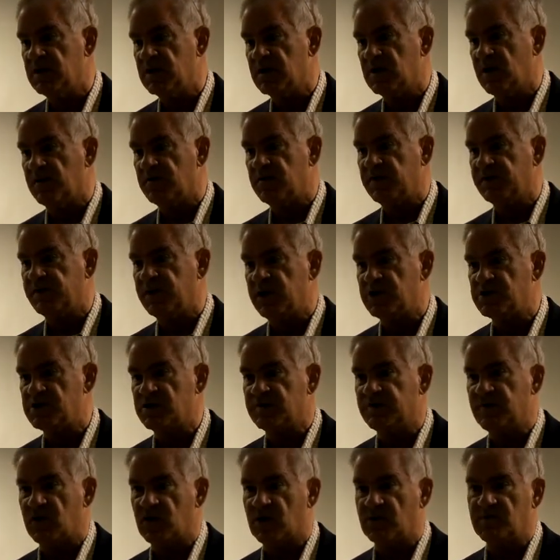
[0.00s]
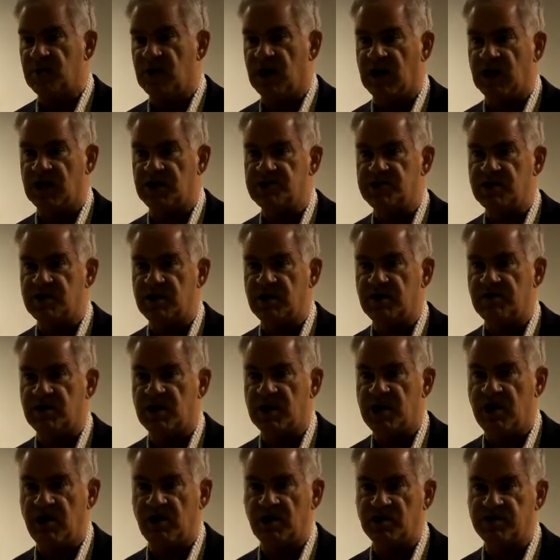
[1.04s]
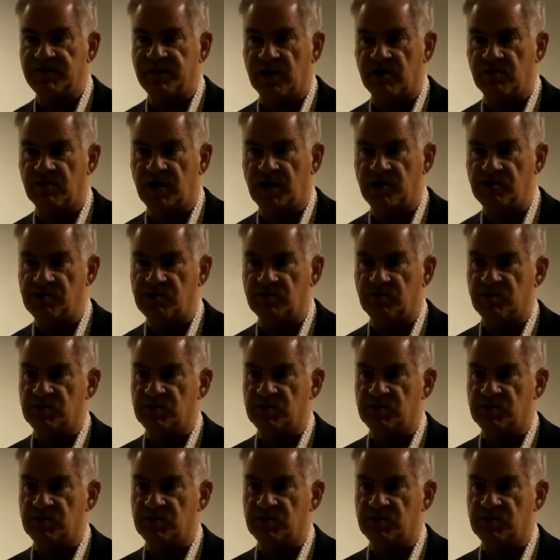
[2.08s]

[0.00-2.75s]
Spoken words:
of Defense and Foreign Policy at the Heritage Foundation,